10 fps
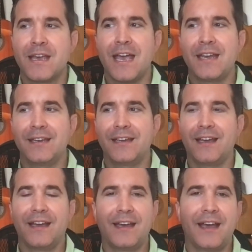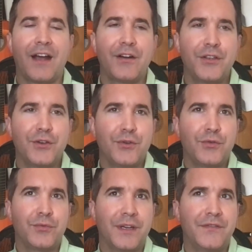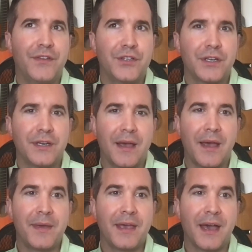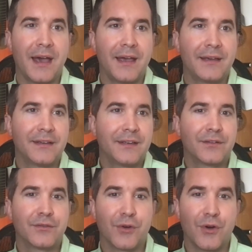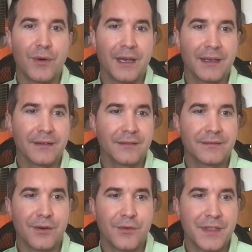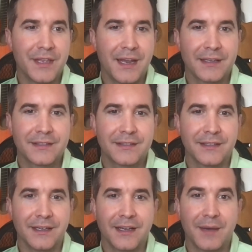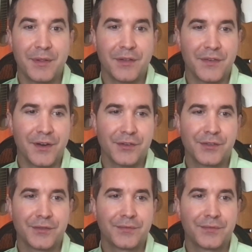And how do you envision MEI growing over the next couple of years?